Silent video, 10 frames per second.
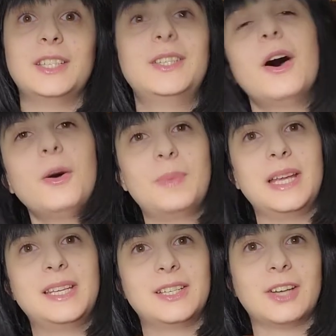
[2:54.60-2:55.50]
So,
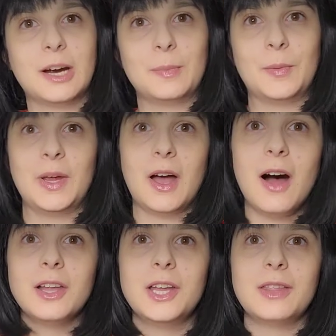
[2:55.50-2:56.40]
BTS ARMY, we
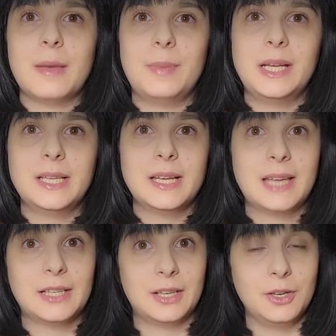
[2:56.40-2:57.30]
all know that
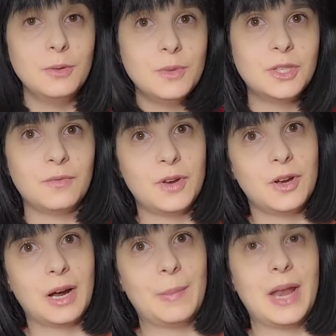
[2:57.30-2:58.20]
BTS has a new music
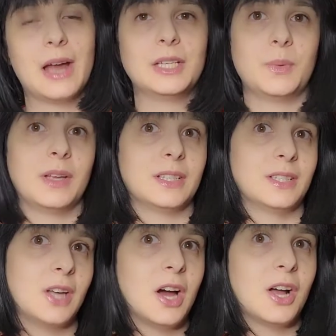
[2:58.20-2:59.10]
video coming out as well as
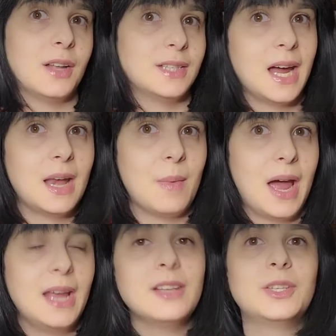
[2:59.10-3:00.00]
a song called
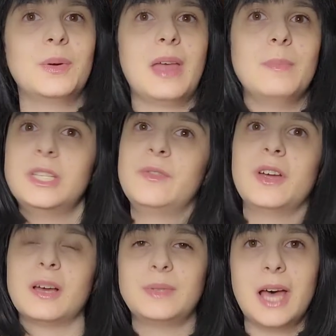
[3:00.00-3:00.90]
Dynamite. So when that music
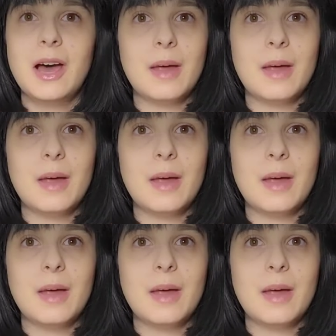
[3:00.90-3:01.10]
video comes out,